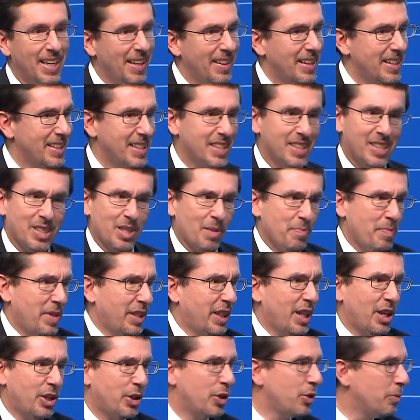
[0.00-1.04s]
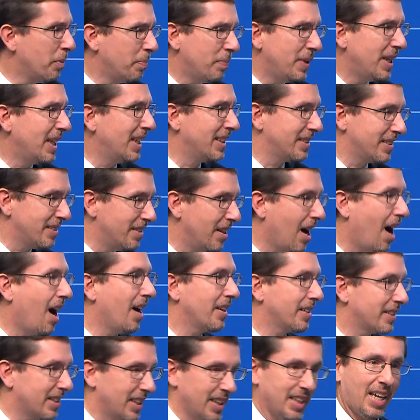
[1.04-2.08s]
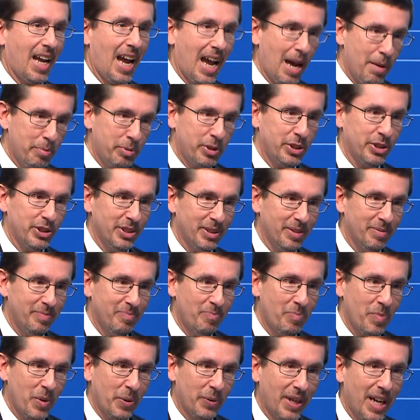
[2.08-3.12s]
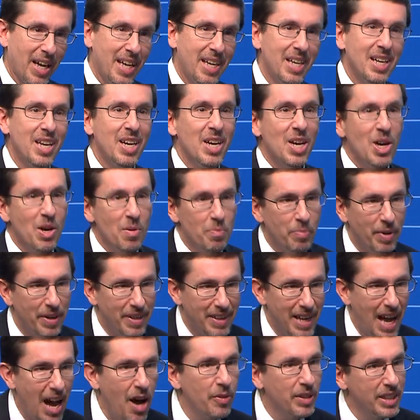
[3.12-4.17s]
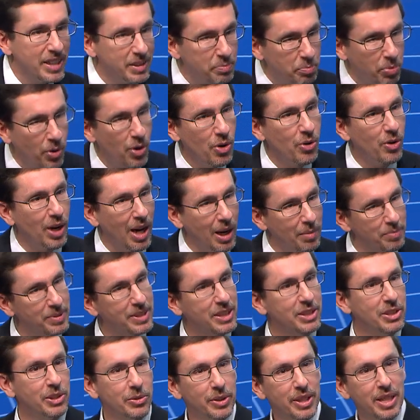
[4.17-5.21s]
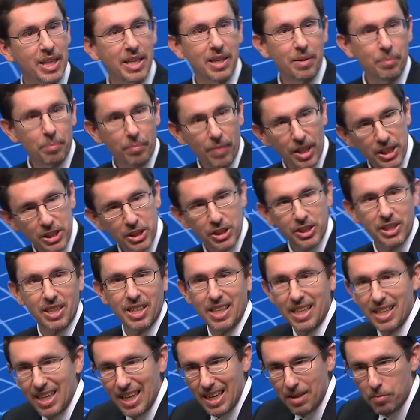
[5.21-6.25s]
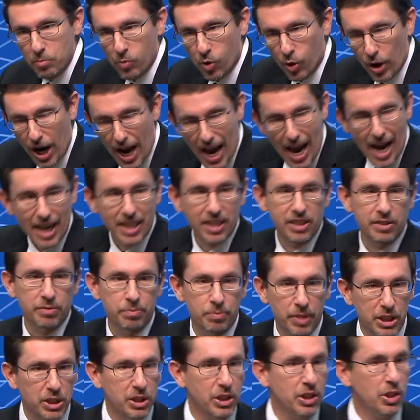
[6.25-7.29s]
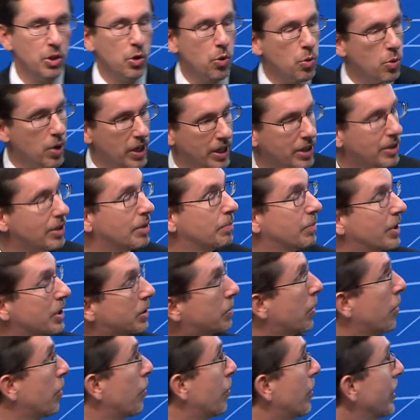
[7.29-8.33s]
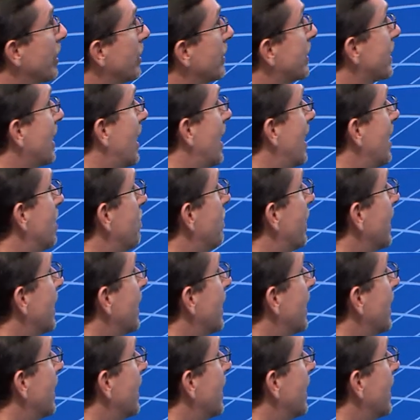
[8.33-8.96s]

This is something that a human being is not going to capture, okay? But now these programs can do it in a much more active, much quicker, much more real-time